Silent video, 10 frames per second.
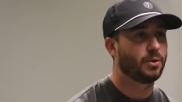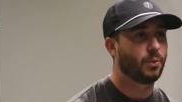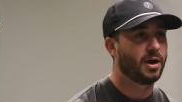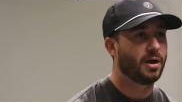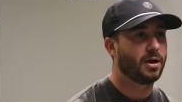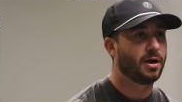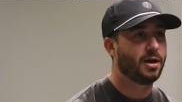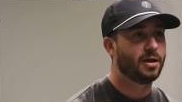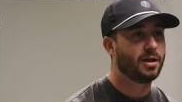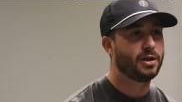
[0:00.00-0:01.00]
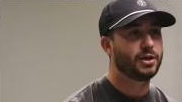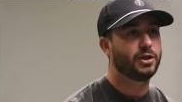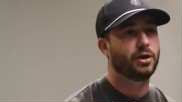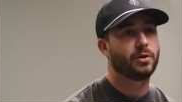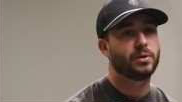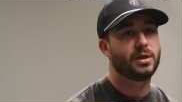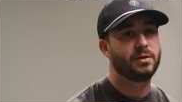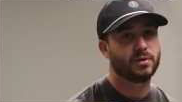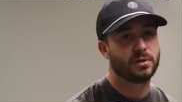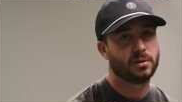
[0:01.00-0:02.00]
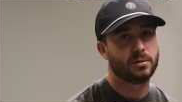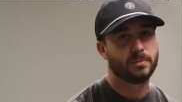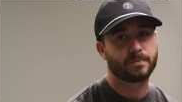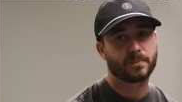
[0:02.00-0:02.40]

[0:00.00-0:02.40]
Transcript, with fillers: where you know even